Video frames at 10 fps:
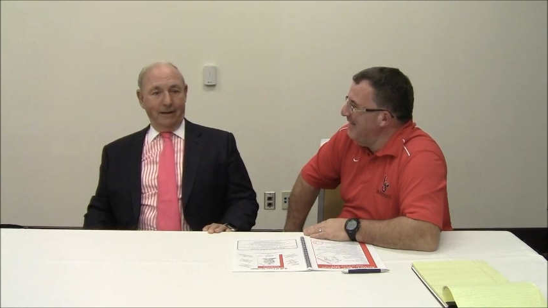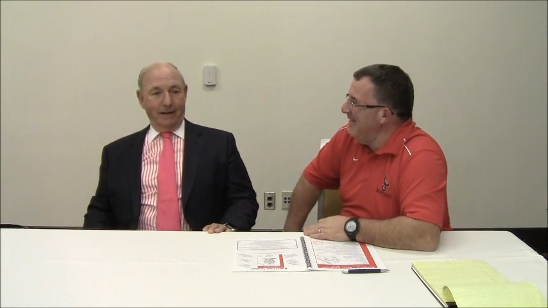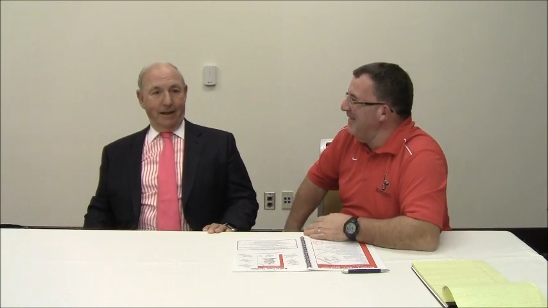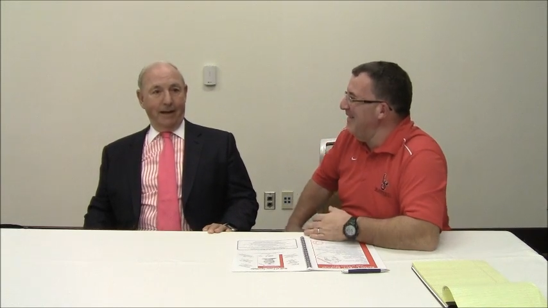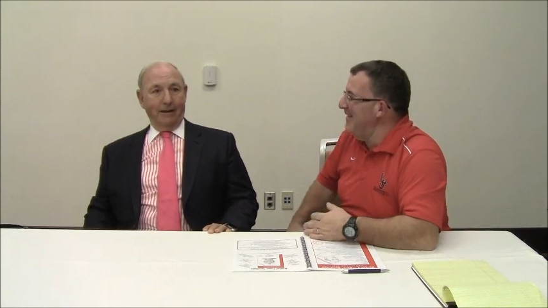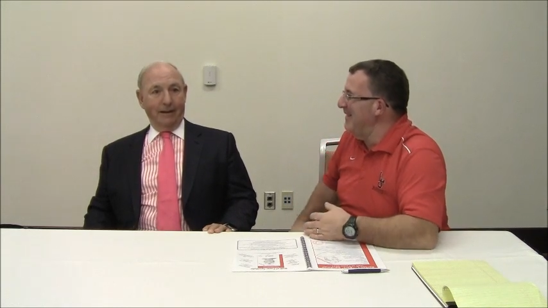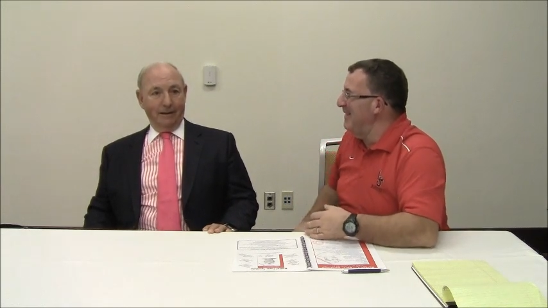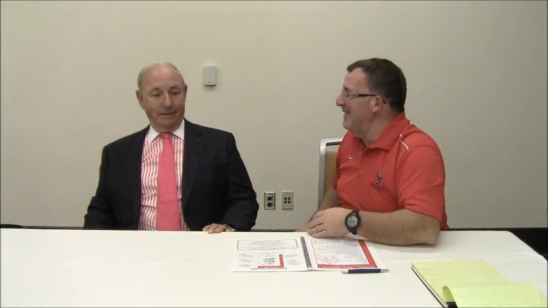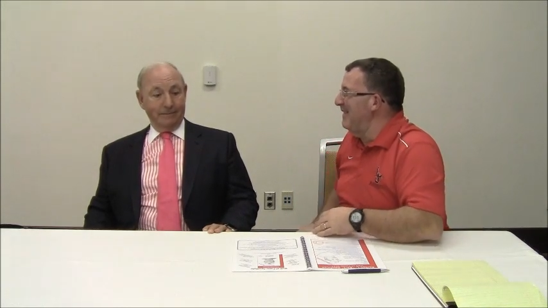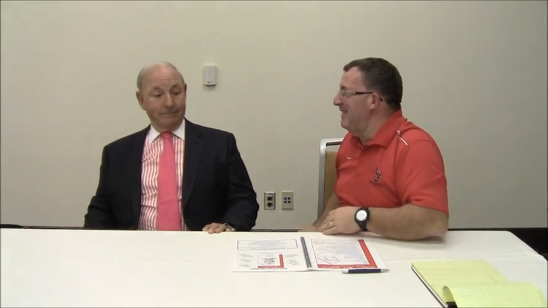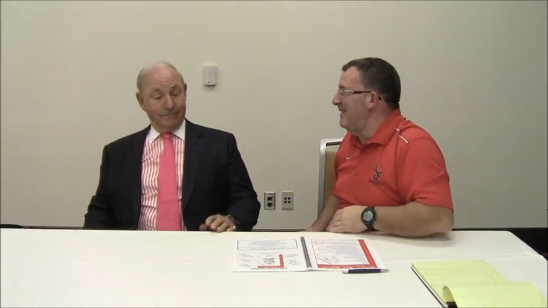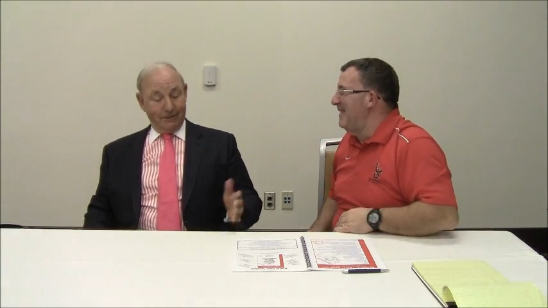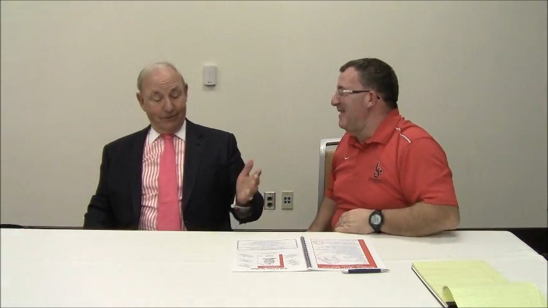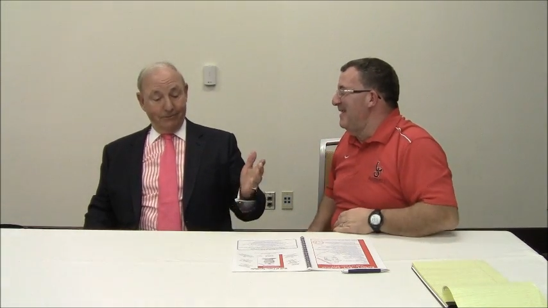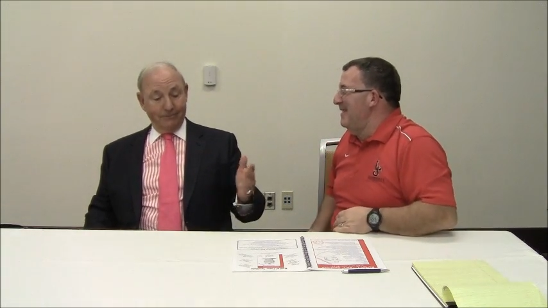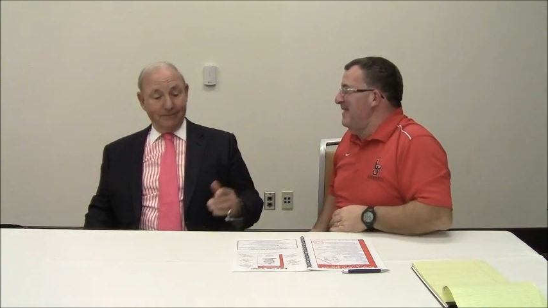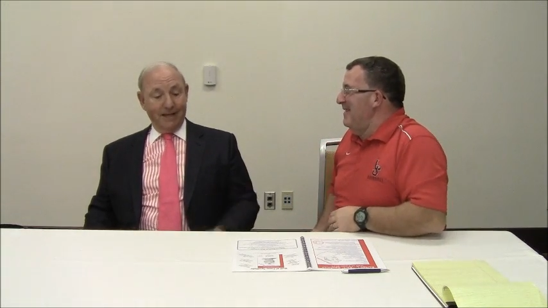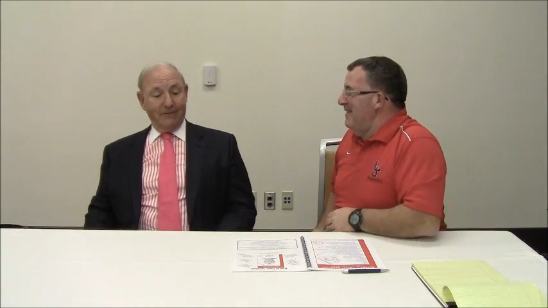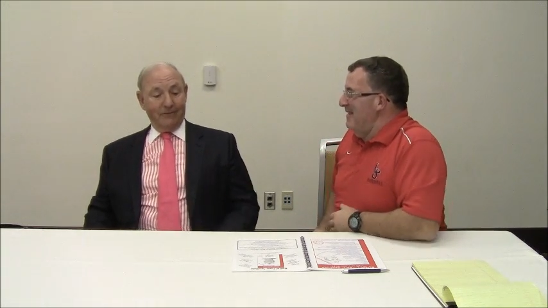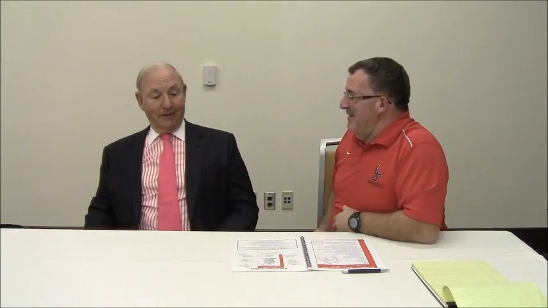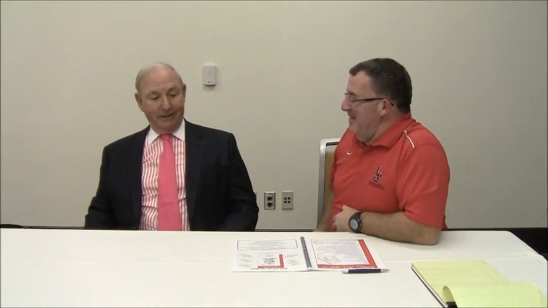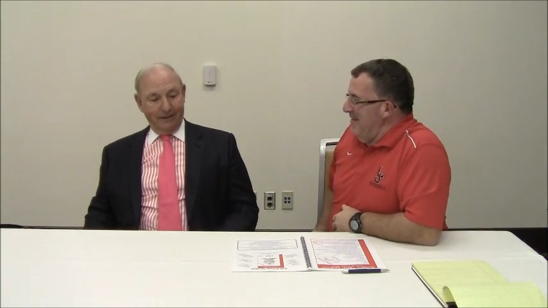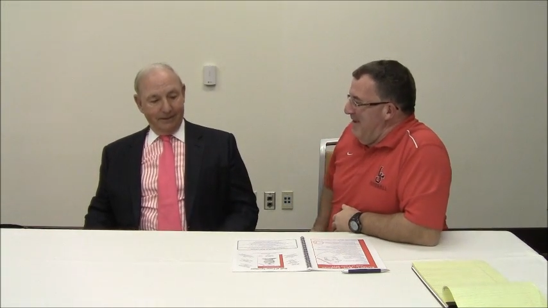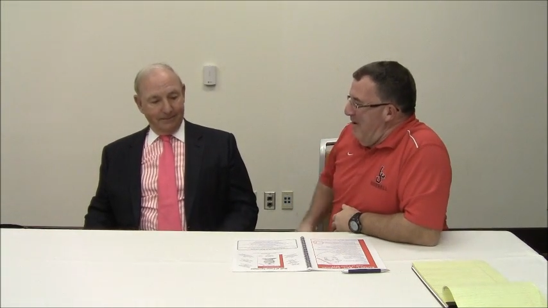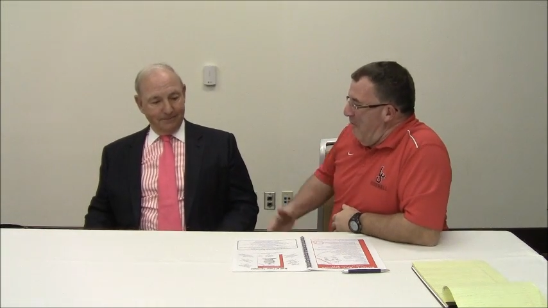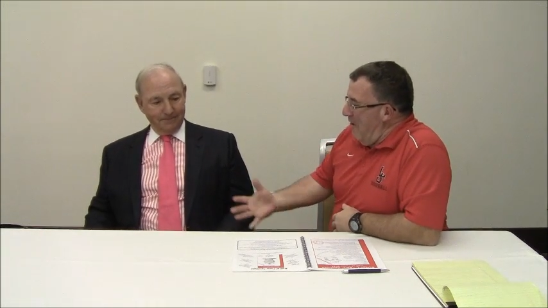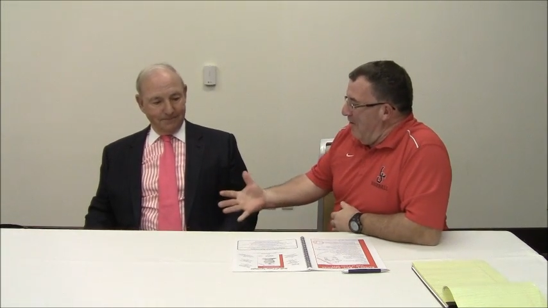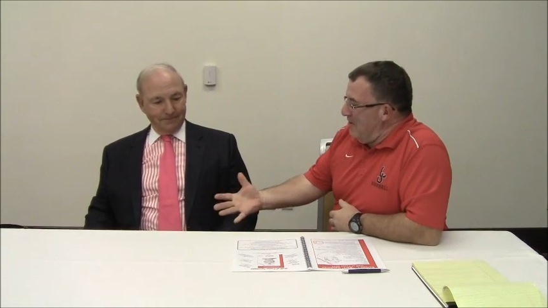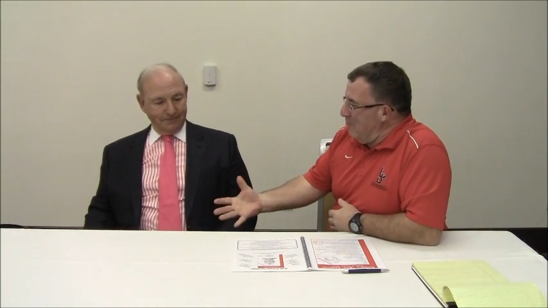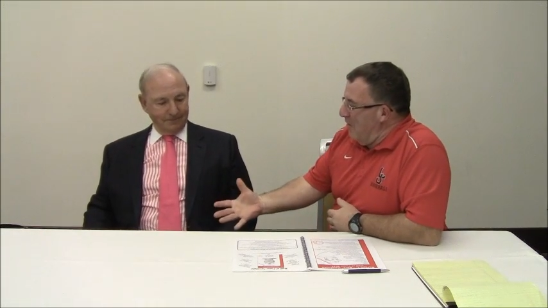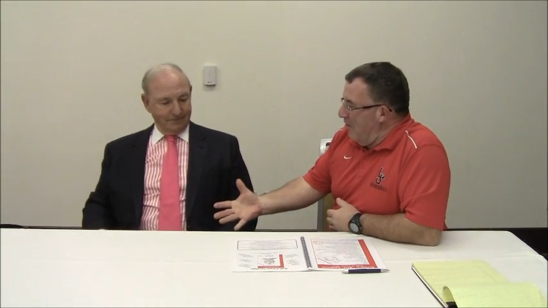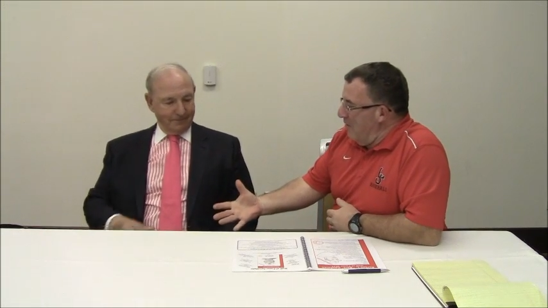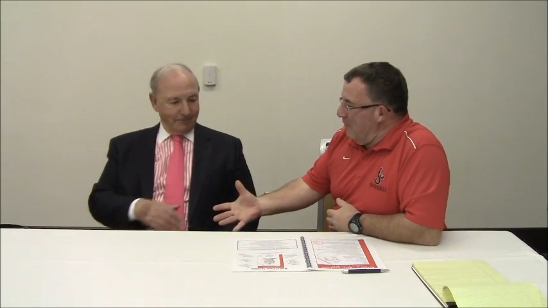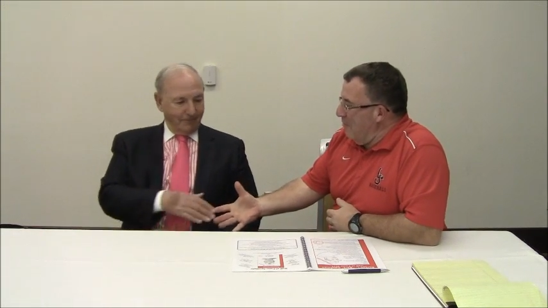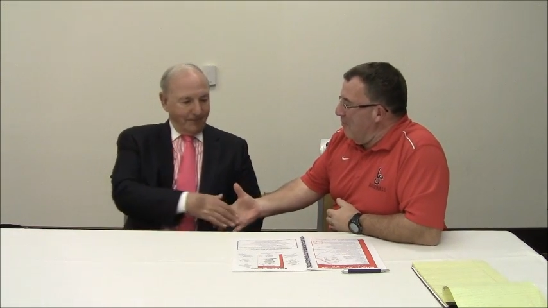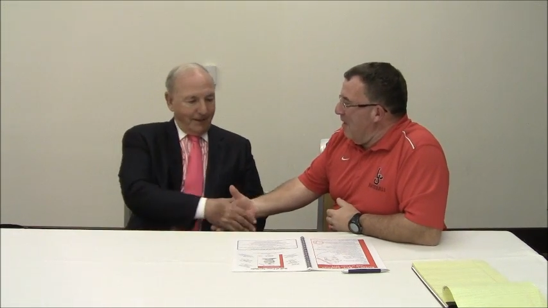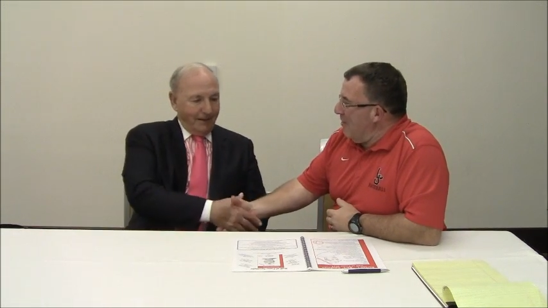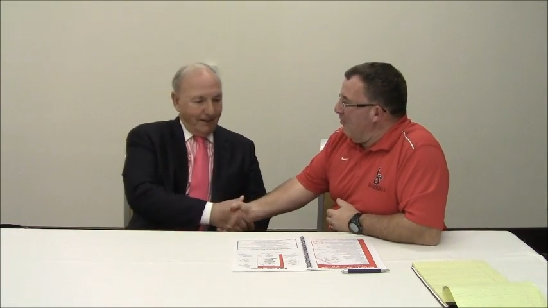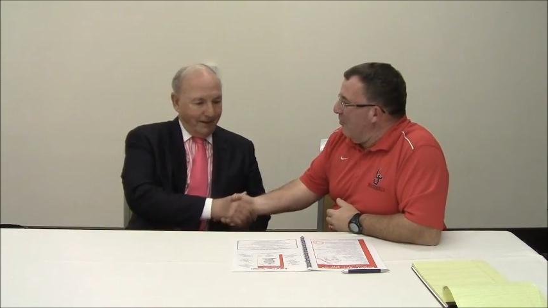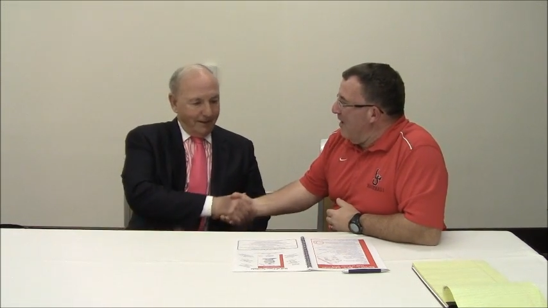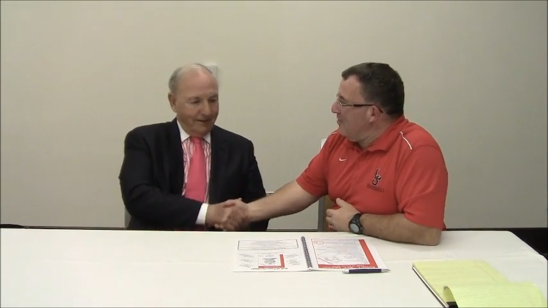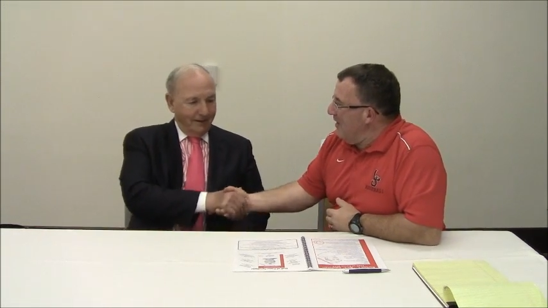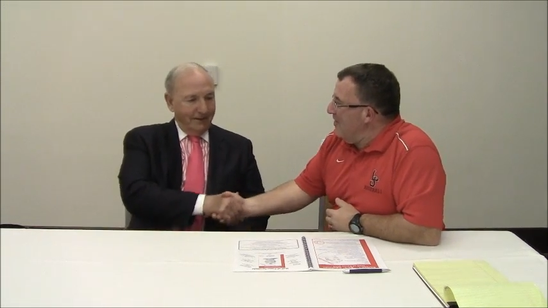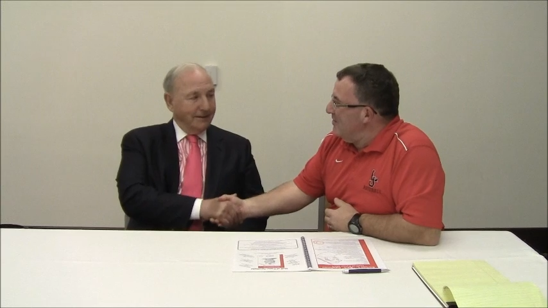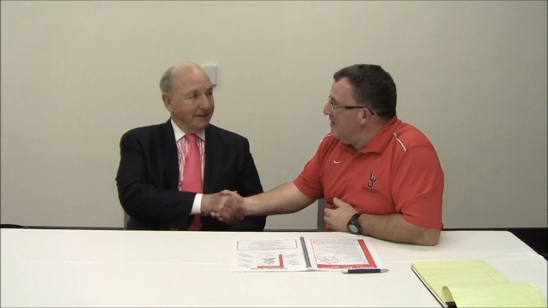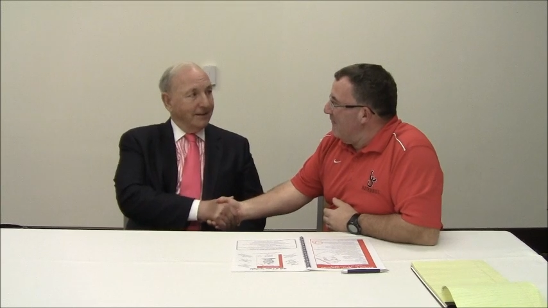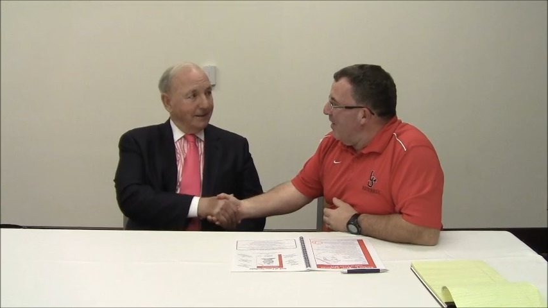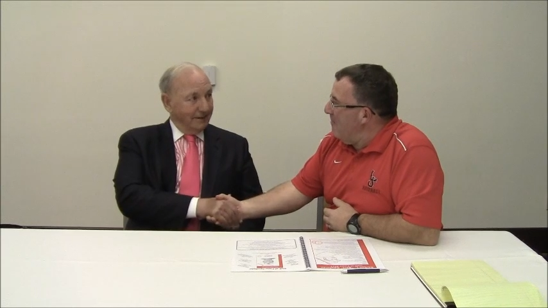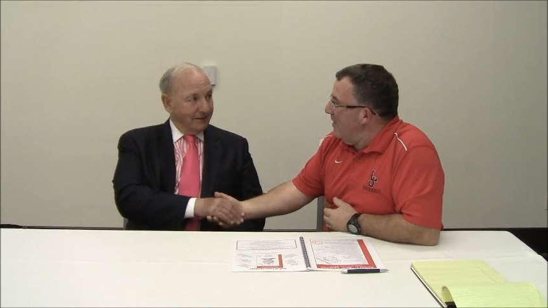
Speaker 1: in Indiana. So that's it.
Speaker 2: Well, just want to offer you my congratulations. I've